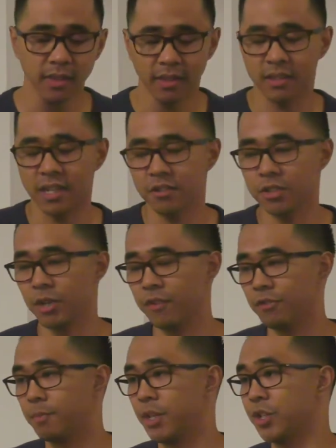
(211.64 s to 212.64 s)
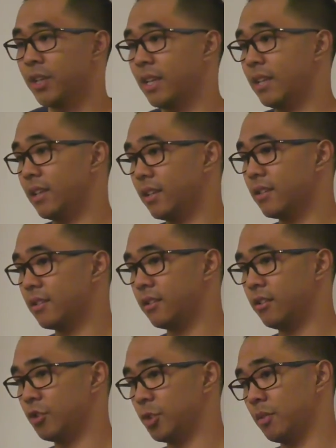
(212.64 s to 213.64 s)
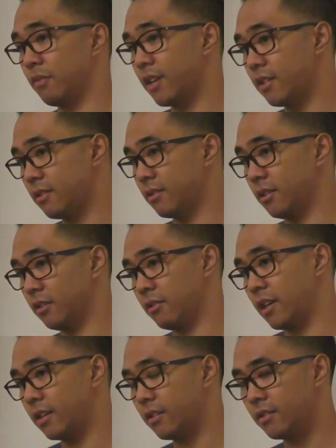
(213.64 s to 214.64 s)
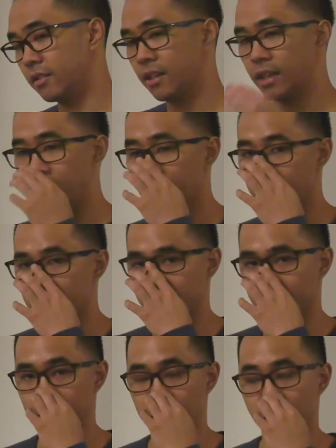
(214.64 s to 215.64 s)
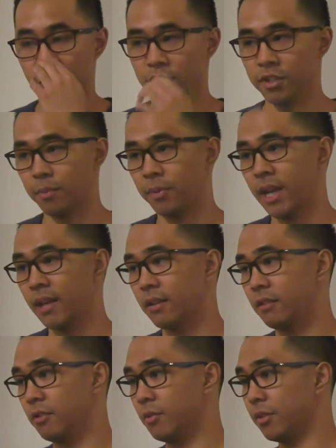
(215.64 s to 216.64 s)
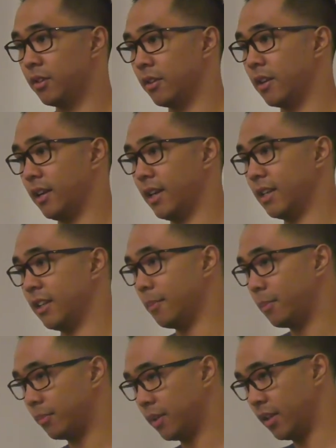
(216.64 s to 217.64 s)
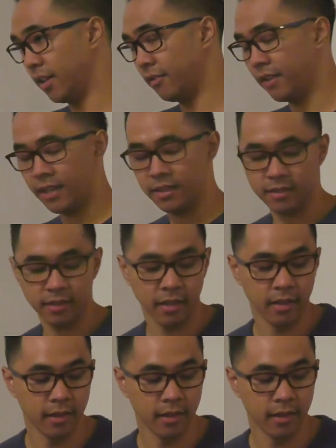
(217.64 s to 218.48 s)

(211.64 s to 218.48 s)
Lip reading: it's not just great for pitching ideas to your supervisors and your directors, so they can know what you're planning on doing with your idea phase.